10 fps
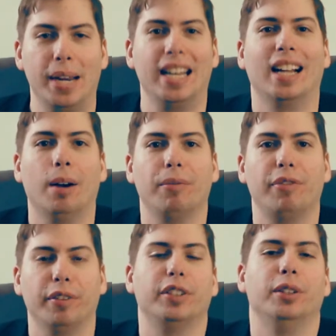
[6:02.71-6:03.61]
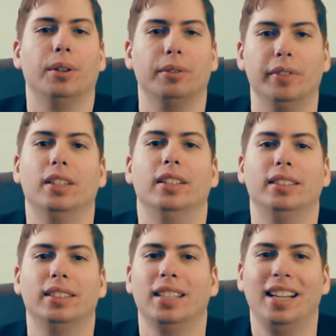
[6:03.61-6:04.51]
beating up 50-year-old
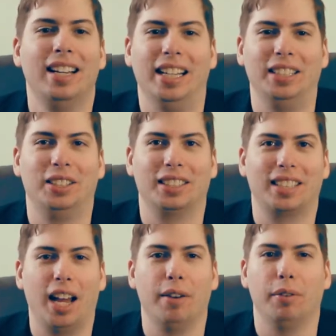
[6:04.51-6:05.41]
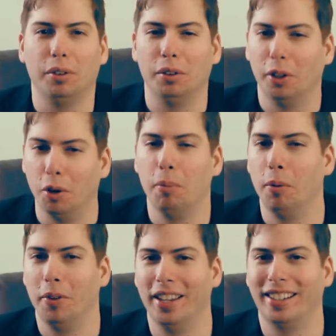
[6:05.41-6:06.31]
villains. It's just kind of a little bit
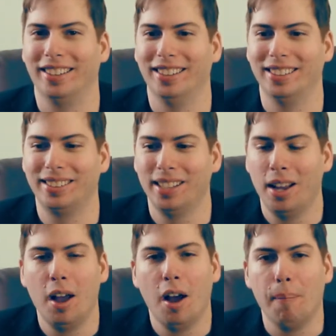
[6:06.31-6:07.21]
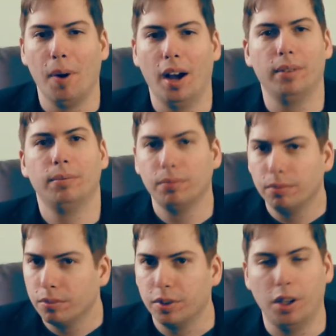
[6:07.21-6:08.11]
ridiculous. But
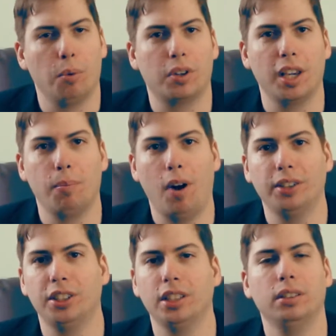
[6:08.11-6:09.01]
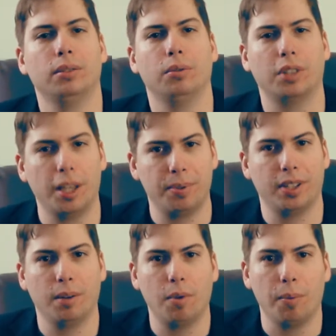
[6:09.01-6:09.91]
we'll keep watching. We'll keep
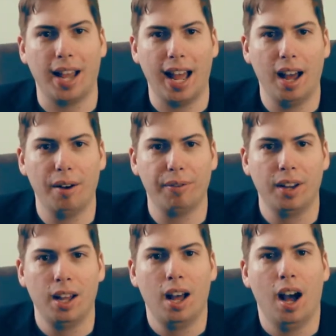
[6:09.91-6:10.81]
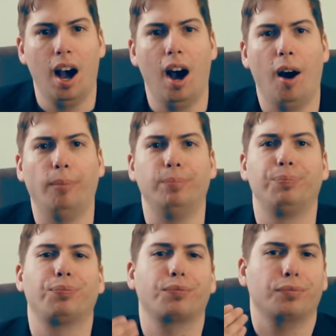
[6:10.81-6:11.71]
seeing what we have.
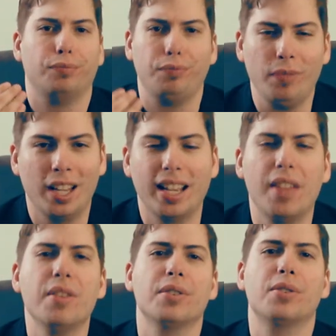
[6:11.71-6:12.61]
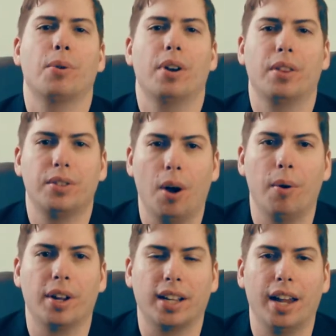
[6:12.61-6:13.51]
Again, this is sort of the
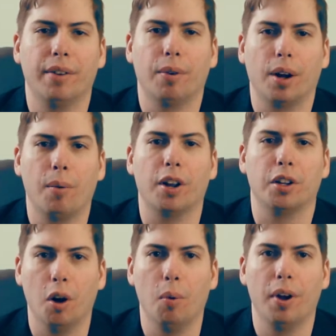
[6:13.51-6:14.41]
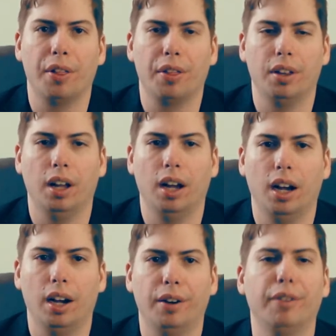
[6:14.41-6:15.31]
tone and kind of what I want to go with
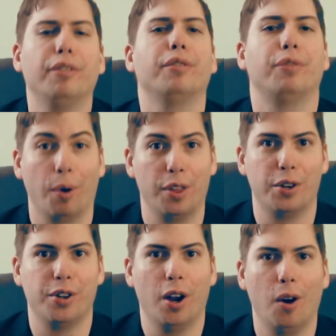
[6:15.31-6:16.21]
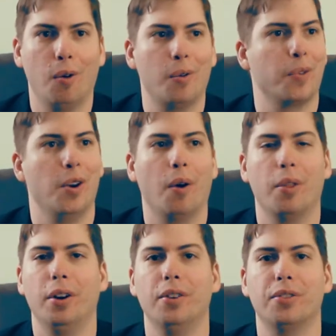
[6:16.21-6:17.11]
for the show.
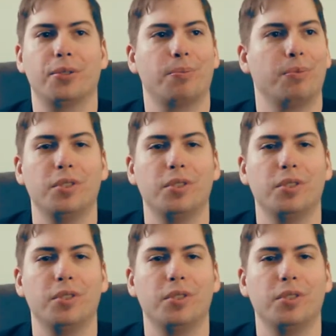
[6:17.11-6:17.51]
There's